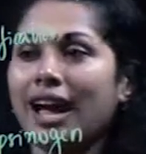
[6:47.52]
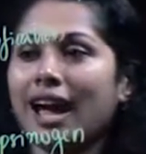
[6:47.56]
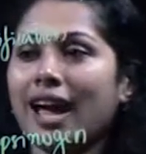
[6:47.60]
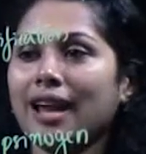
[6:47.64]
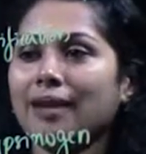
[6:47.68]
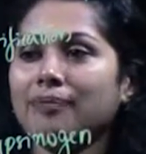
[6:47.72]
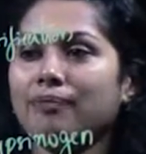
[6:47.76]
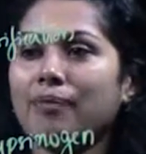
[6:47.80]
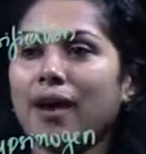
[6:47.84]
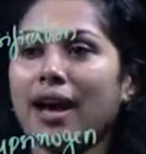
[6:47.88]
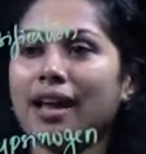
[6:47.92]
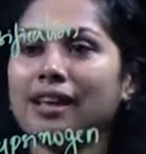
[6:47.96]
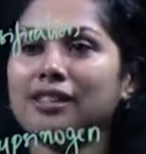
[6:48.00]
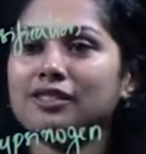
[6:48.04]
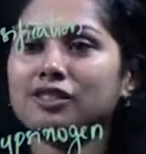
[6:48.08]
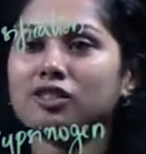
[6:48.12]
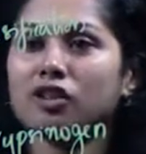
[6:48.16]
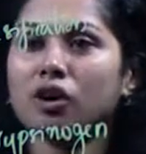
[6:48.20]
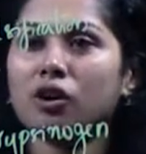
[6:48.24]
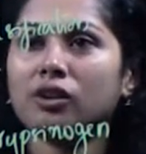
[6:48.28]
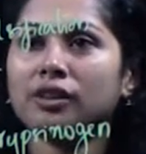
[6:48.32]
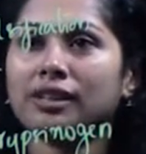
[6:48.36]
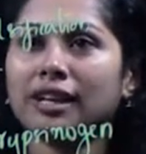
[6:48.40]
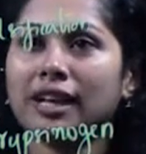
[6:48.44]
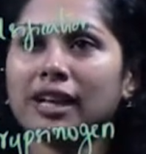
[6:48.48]
And bile
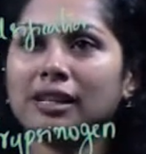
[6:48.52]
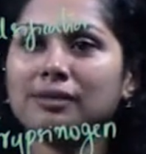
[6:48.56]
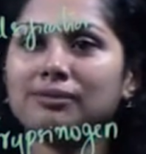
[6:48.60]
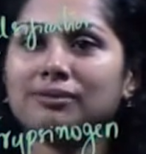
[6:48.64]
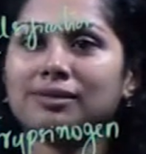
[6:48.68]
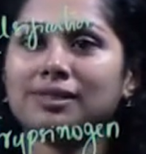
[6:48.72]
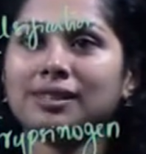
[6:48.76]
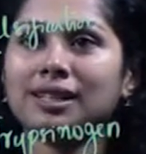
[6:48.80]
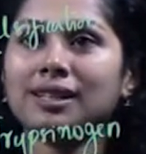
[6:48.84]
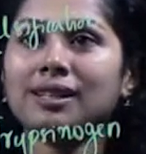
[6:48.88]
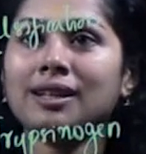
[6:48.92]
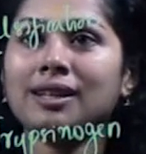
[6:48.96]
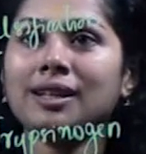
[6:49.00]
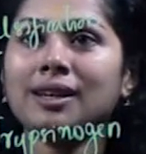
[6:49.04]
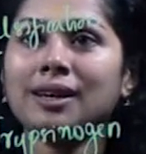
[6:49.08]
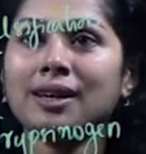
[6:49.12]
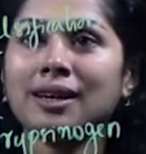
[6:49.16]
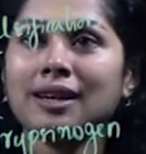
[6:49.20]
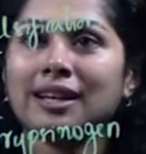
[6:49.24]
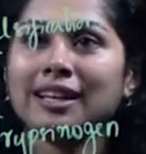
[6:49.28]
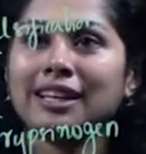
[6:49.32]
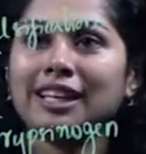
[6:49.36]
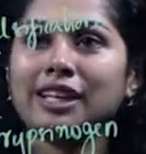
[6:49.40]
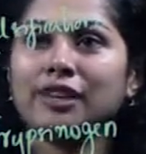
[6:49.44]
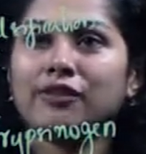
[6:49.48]
salt helps in
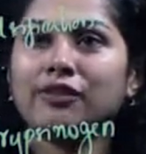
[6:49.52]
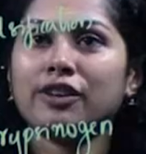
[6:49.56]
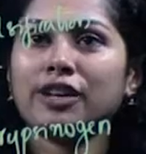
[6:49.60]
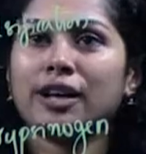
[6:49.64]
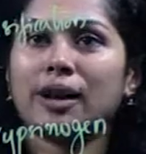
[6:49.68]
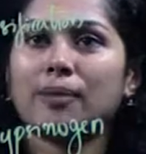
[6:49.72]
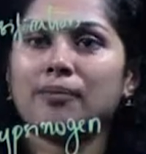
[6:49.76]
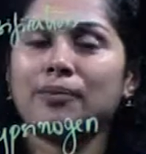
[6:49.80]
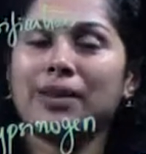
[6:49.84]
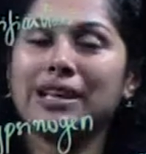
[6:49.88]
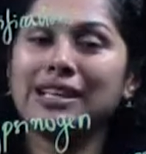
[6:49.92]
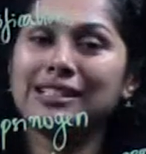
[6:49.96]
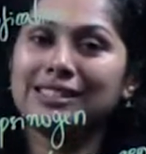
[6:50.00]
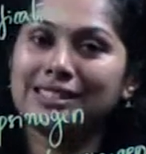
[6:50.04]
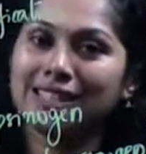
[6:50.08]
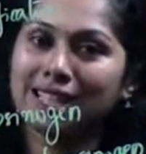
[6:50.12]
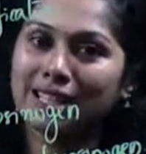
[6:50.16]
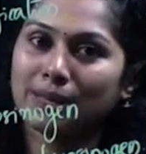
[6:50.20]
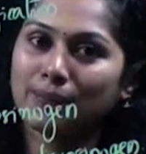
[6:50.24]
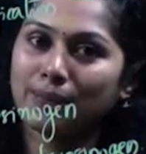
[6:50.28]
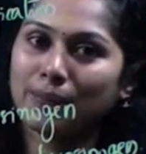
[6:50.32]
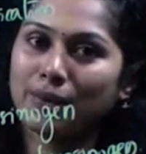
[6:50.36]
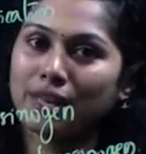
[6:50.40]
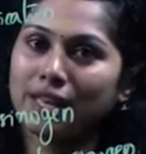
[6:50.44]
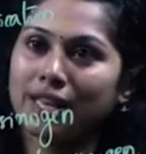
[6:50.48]
giving a
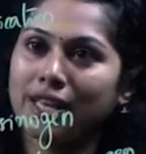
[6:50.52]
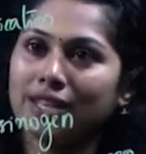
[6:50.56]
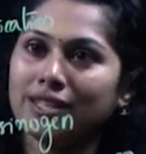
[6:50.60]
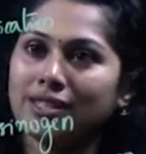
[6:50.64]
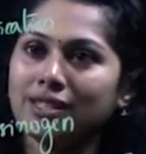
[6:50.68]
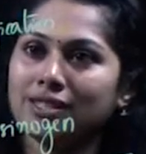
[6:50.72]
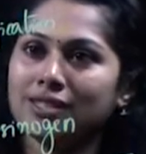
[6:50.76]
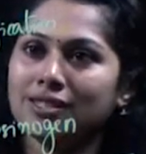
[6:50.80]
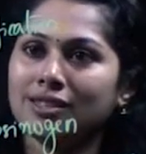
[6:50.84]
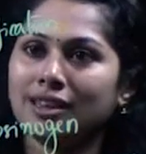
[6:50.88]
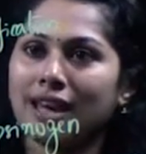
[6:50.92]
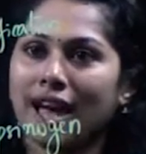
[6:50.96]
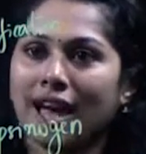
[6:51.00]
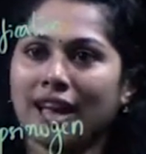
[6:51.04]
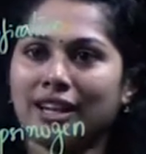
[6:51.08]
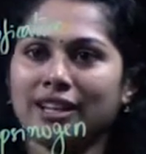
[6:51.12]
basic pH,